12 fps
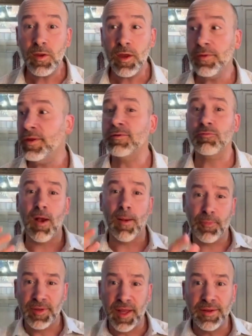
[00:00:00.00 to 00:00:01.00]
this
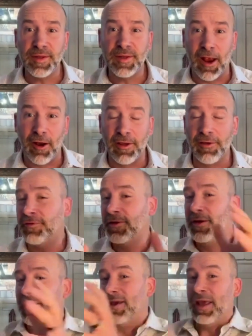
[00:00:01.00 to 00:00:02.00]
represents the narrative
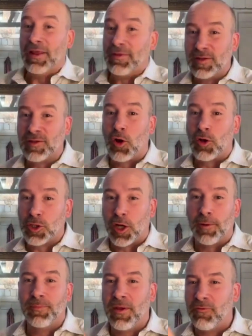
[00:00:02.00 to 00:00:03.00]
in this
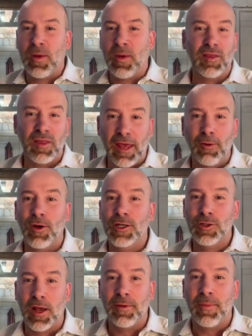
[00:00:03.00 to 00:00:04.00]
culture. Never mind the
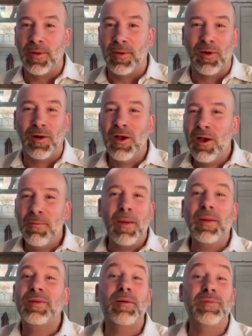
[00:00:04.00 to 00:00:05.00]
language, right?
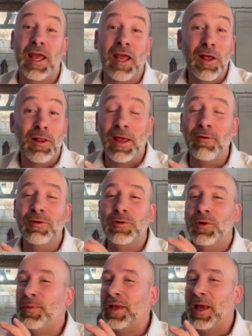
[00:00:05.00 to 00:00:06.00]
Maybe someday language
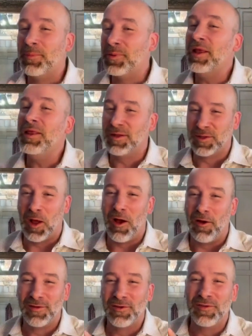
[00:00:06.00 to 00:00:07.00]
will be completely
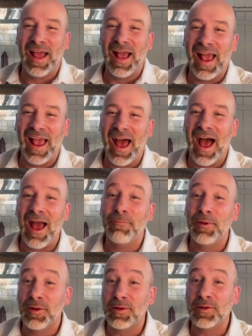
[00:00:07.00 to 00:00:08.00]
solved via AI,
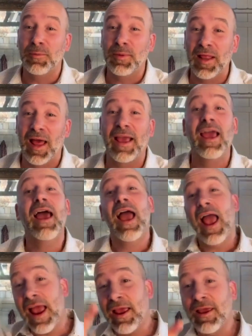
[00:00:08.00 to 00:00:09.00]
but there'll still be like,
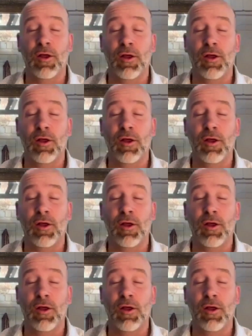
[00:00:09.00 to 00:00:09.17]
hey,